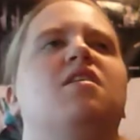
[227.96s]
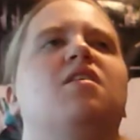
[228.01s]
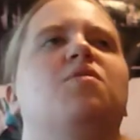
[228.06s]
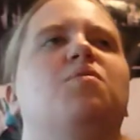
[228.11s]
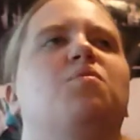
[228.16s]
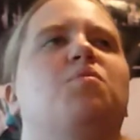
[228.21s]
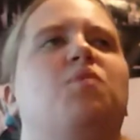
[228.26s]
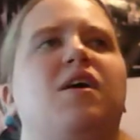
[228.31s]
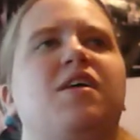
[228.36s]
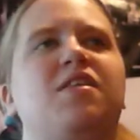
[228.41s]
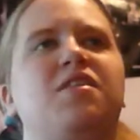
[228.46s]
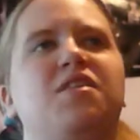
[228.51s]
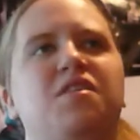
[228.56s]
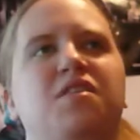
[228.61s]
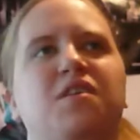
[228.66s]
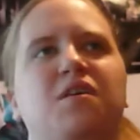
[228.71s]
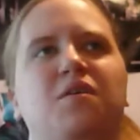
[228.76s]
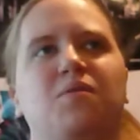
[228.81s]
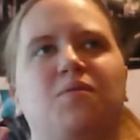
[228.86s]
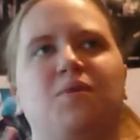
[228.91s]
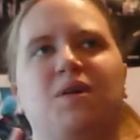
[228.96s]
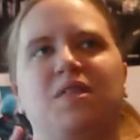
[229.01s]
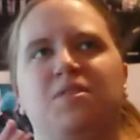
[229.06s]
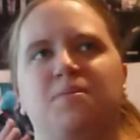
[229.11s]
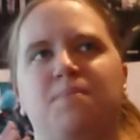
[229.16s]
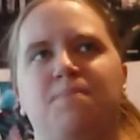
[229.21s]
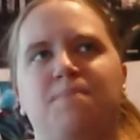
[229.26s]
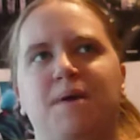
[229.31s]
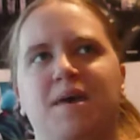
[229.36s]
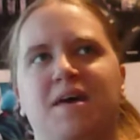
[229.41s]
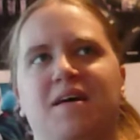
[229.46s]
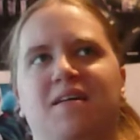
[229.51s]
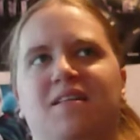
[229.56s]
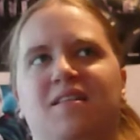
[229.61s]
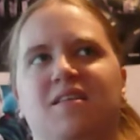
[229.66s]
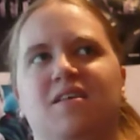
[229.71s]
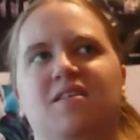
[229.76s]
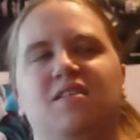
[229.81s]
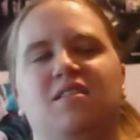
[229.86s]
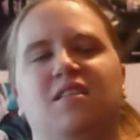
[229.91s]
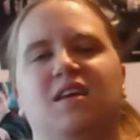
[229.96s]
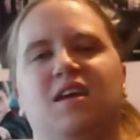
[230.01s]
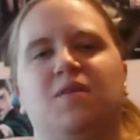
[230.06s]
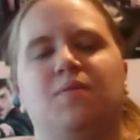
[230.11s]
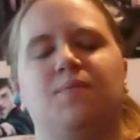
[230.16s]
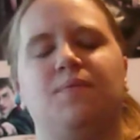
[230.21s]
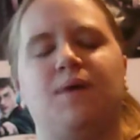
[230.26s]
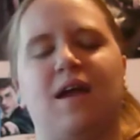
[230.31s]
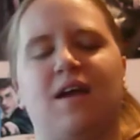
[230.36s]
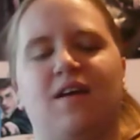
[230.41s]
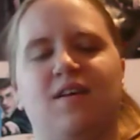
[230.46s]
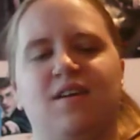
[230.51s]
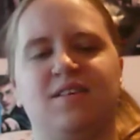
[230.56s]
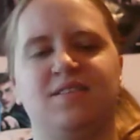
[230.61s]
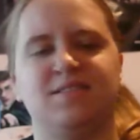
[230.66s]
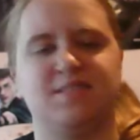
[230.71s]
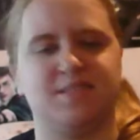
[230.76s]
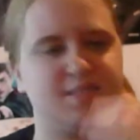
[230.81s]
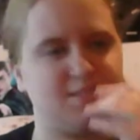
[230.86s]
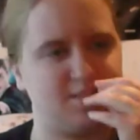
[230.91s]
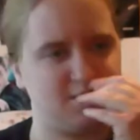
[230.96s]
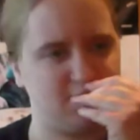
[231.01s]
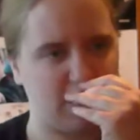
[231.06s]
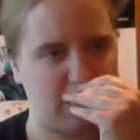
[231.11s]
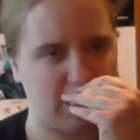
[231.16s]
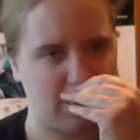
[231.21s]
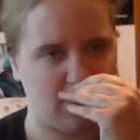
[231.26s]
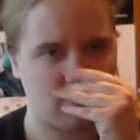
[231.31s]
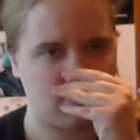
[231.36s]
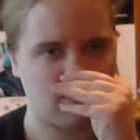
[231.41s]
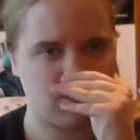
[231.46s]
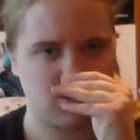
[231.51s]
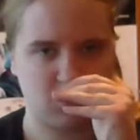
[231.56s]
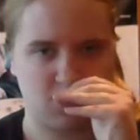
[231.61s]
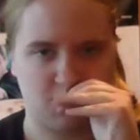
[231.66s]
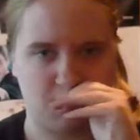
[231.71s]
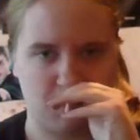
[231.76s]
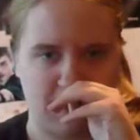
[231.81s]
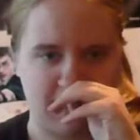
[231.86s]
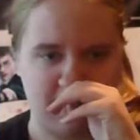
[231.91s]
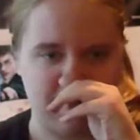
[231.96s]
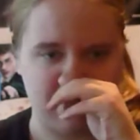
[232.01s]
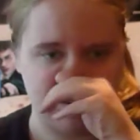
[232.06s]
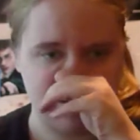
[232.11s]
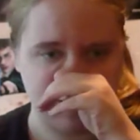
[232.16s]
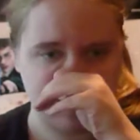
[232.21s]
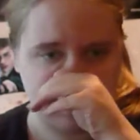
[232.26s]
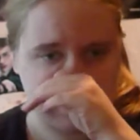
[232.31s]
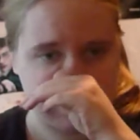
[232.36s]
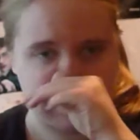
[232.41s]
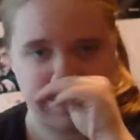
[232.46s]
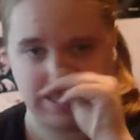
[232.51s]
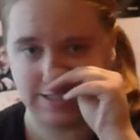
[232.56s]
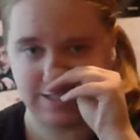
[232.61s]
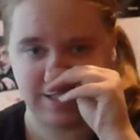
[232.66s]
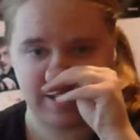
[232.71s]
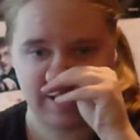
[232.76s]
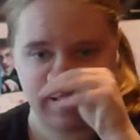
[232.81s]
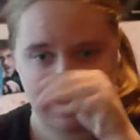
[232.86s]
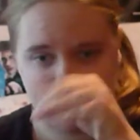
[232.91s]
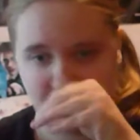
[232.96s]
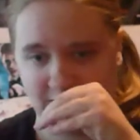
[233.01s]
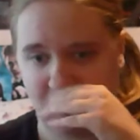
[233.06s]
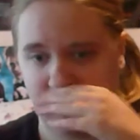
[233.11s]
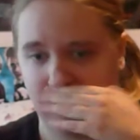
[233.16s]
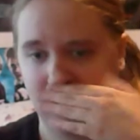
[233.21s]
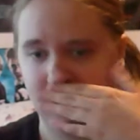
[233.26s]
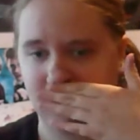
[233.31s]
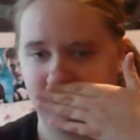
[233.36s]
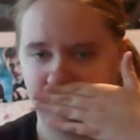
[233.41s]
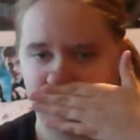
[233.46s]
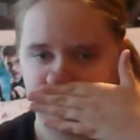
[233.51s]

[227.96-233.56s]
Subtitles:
with Bill, like where his character went this season, like